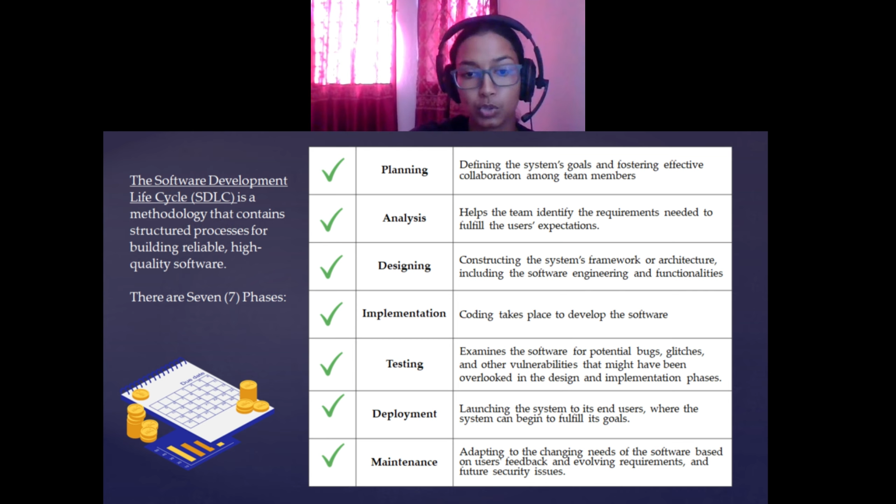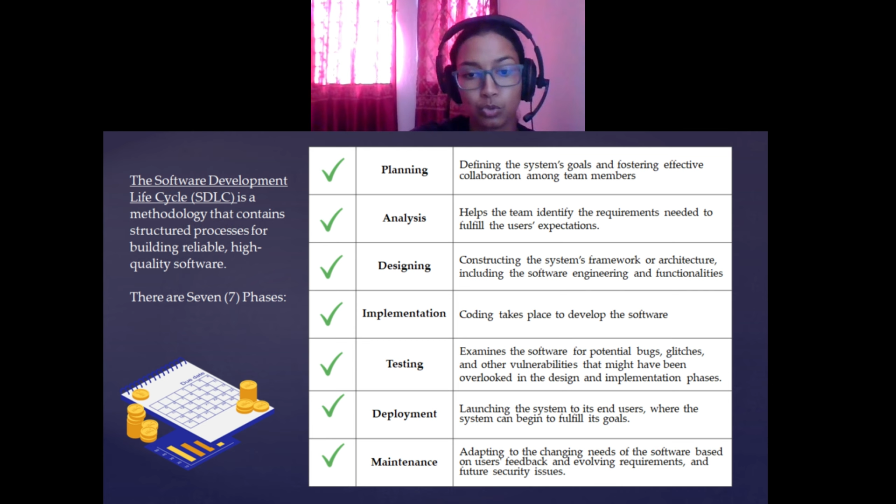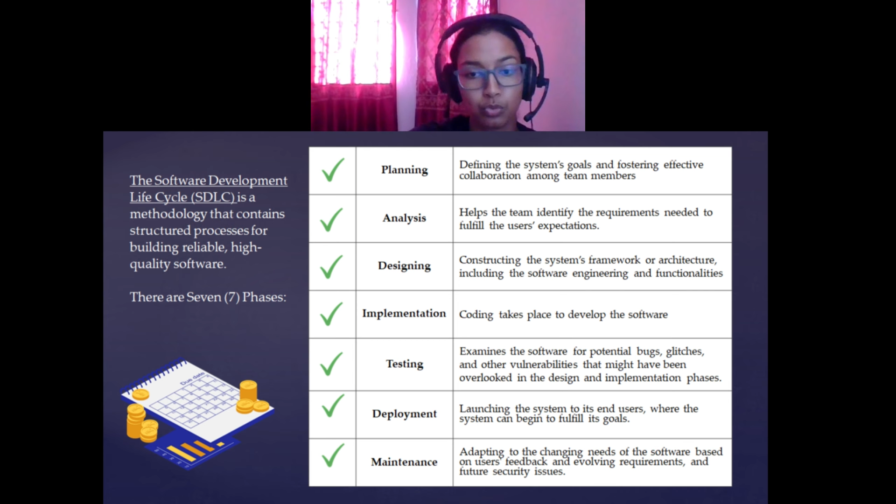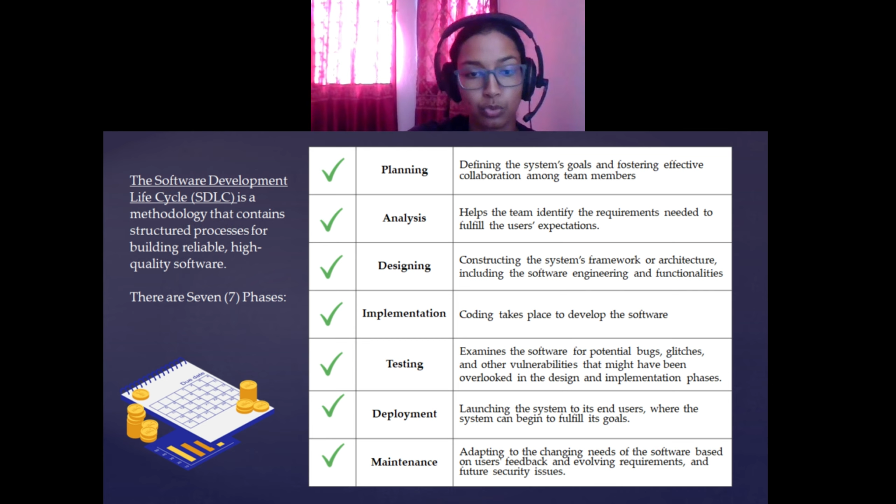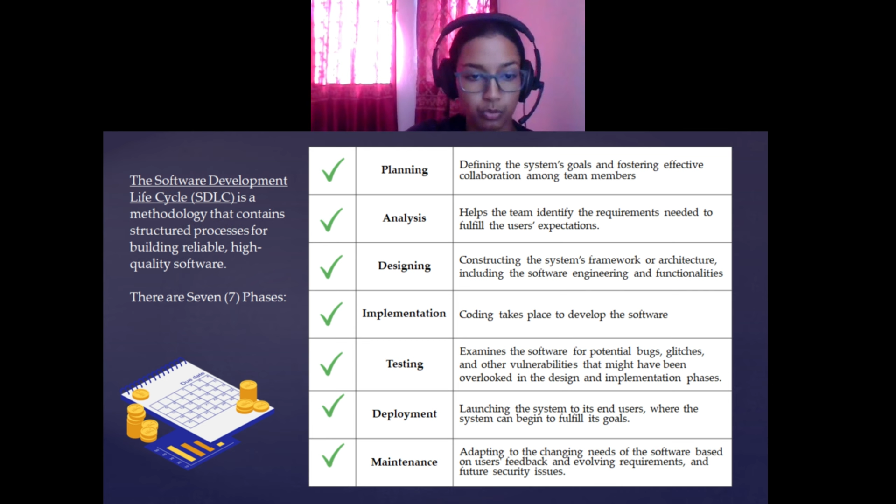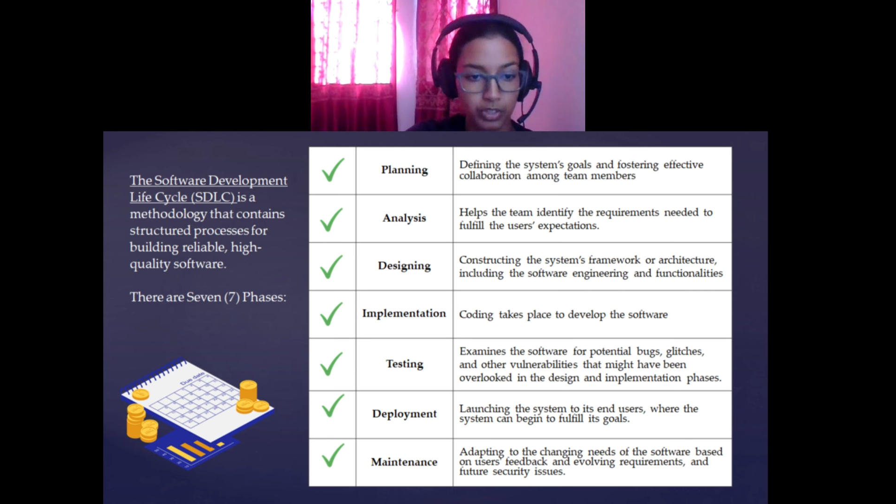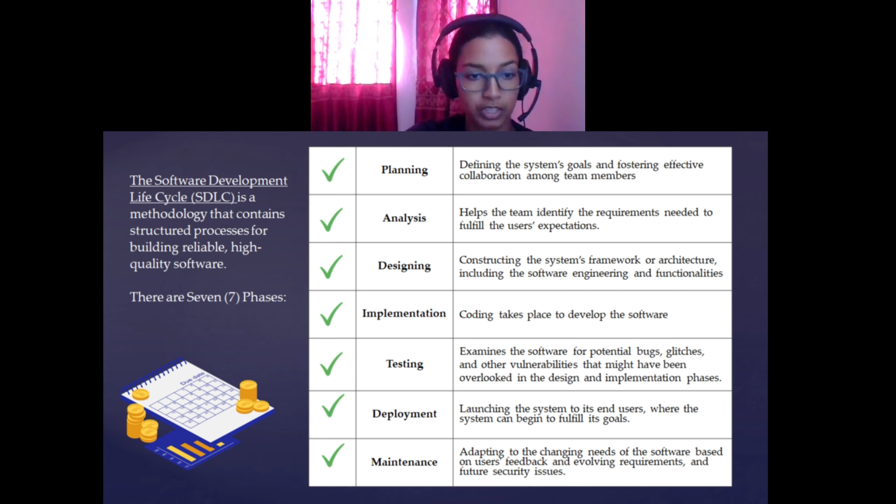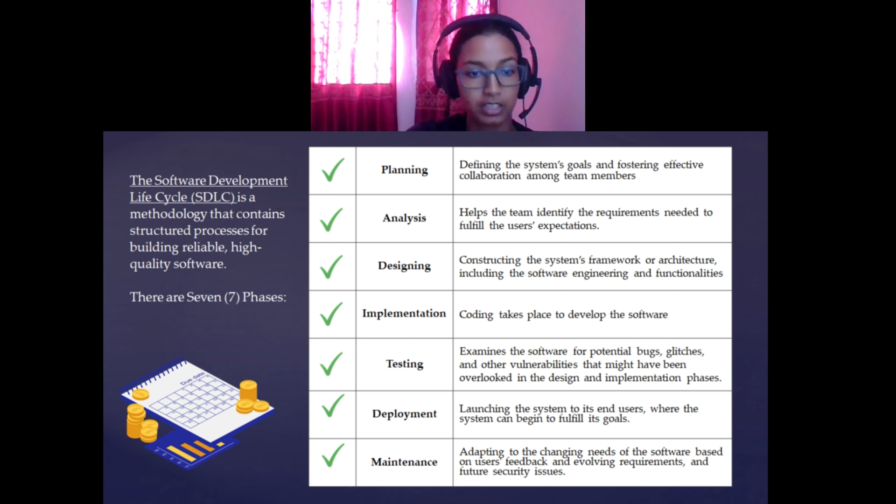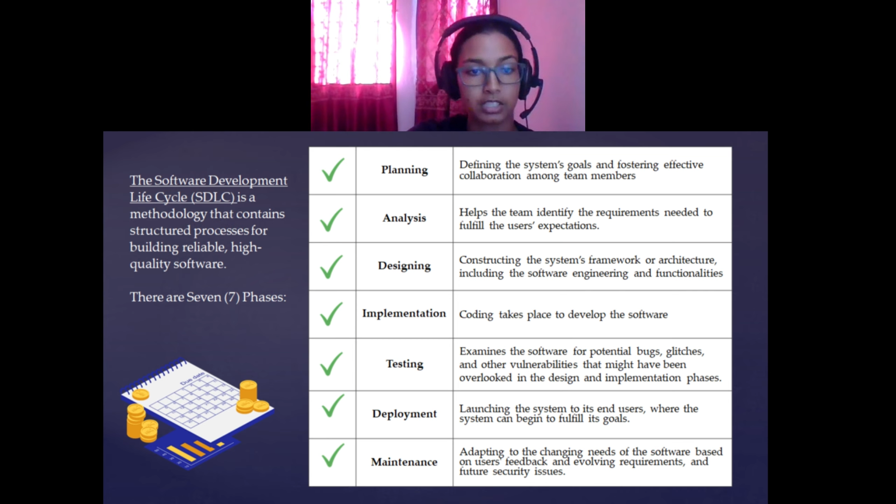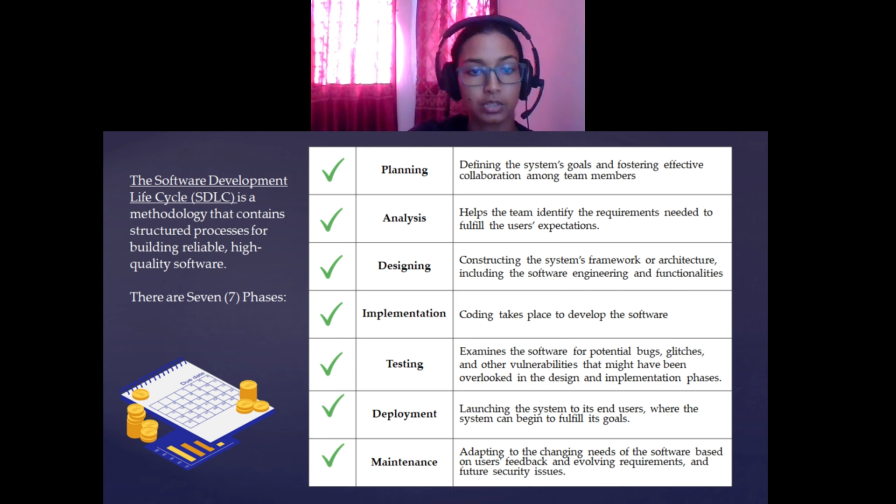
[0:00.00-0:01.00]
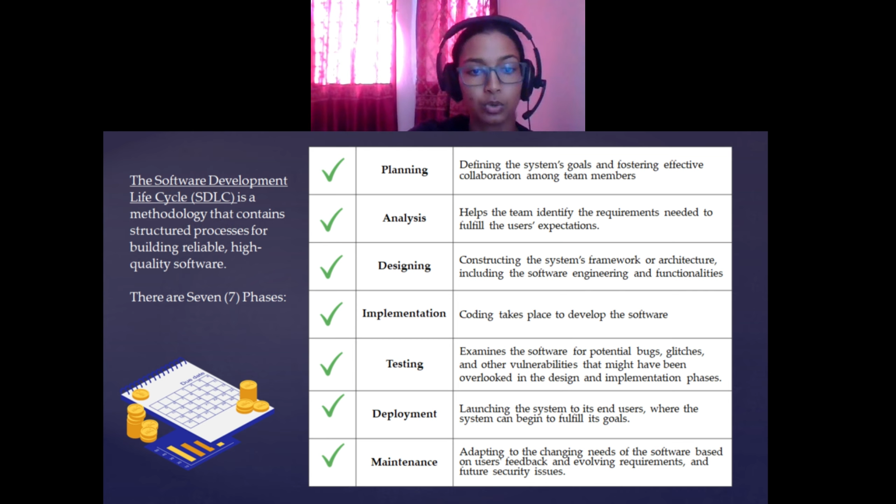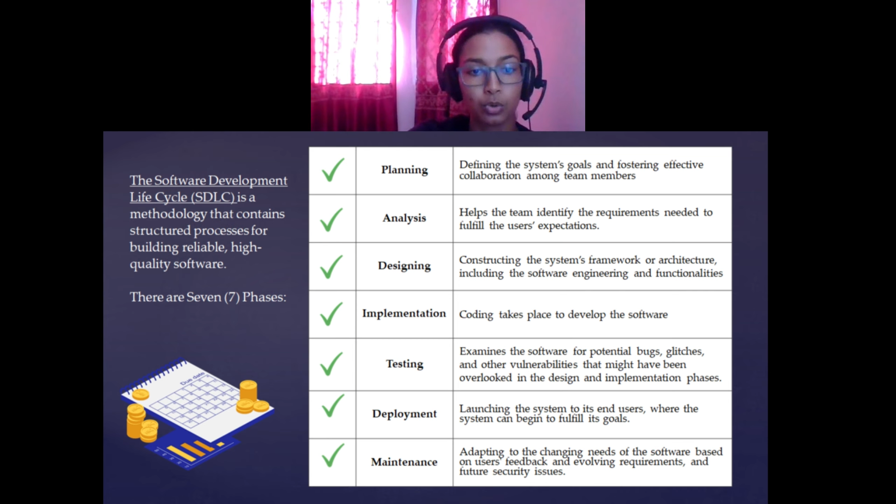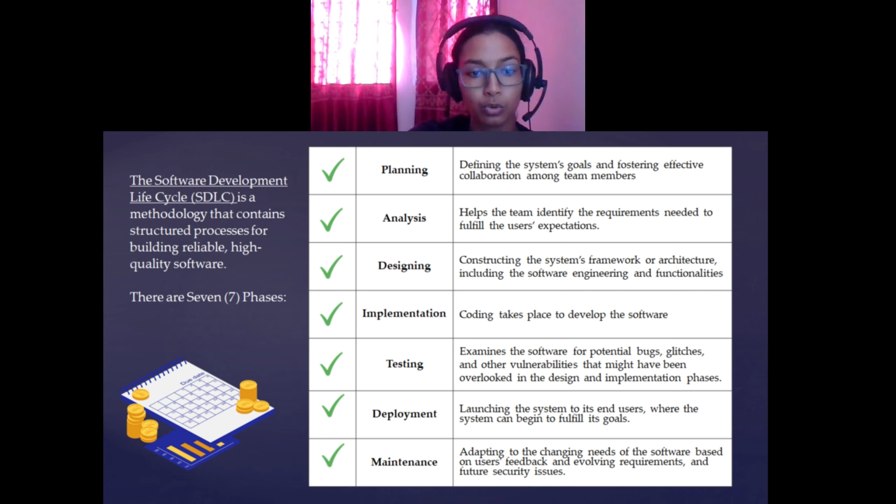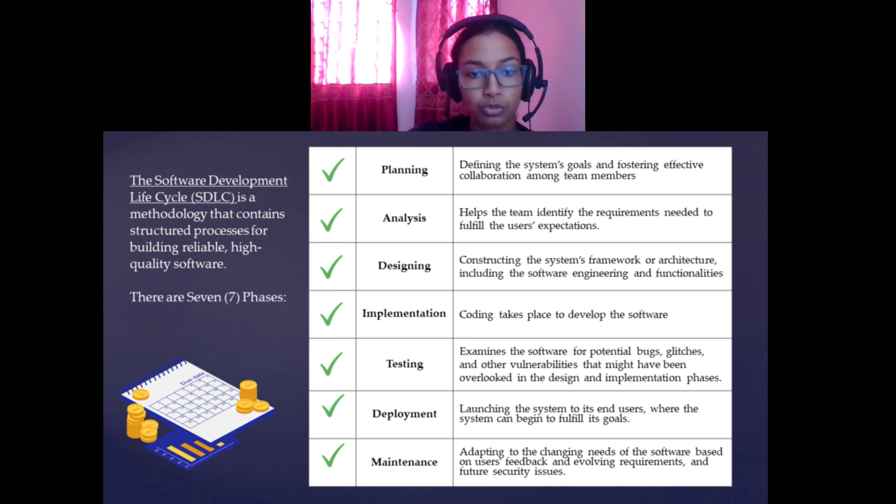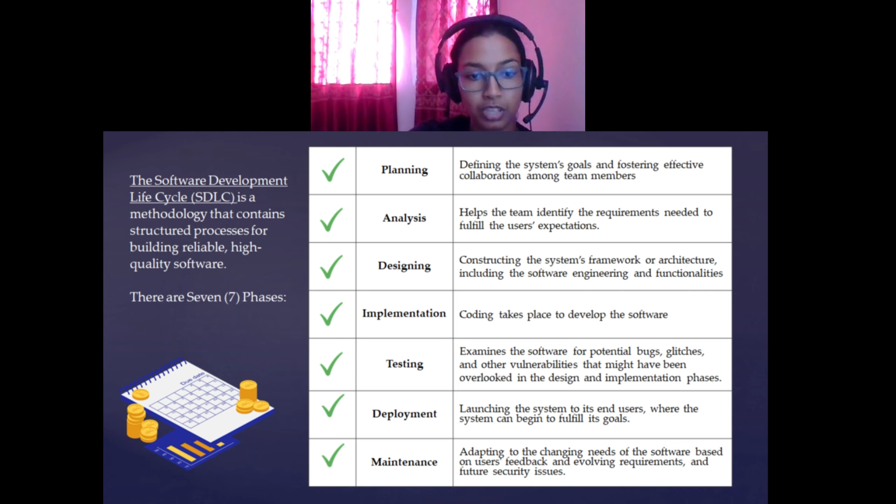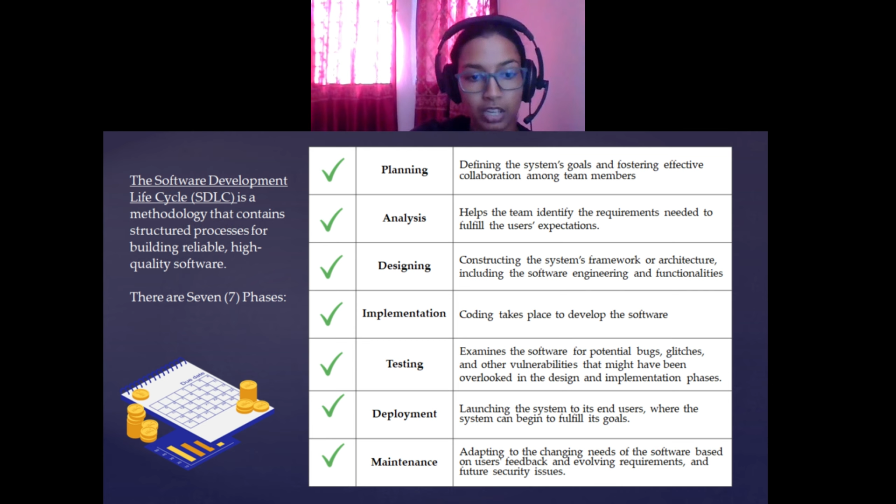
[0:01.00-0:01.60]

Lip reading: to fulfill its goals,